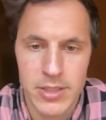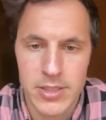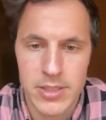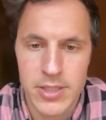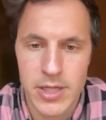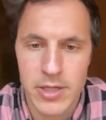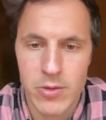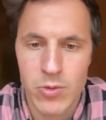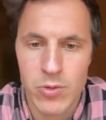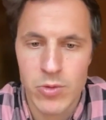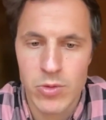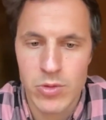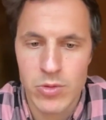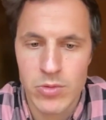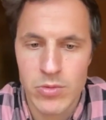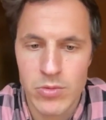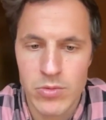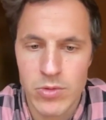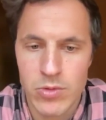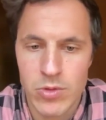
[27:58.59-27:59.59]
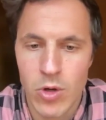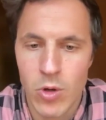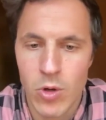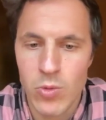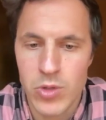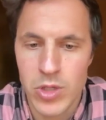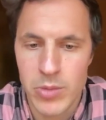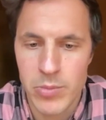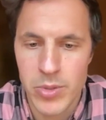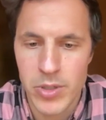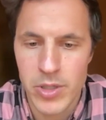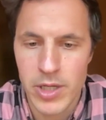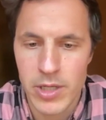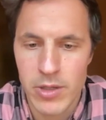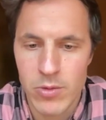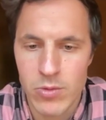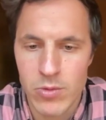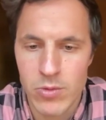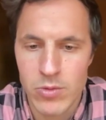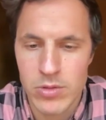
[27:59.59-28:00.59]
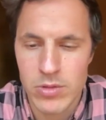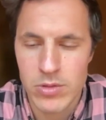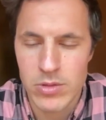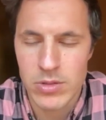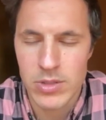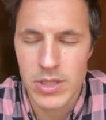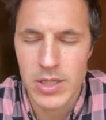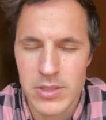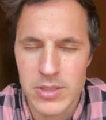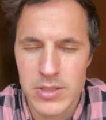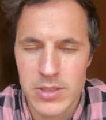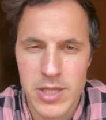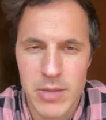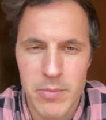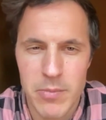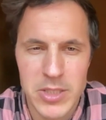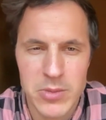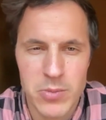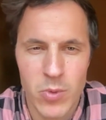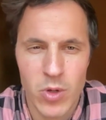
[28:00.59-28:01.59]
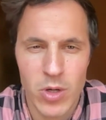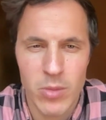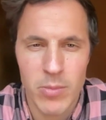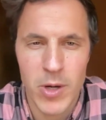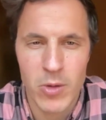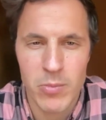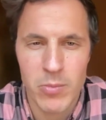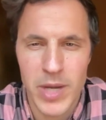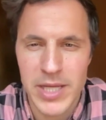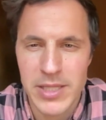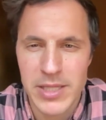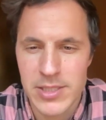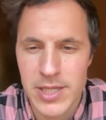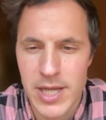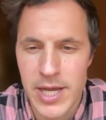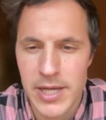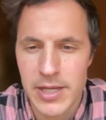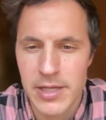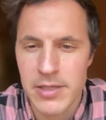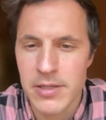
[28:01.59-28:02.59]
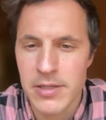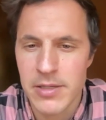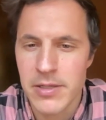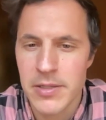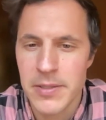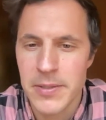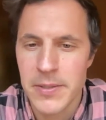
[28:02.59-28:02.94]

This I could go deeper. I could understand much more about my design,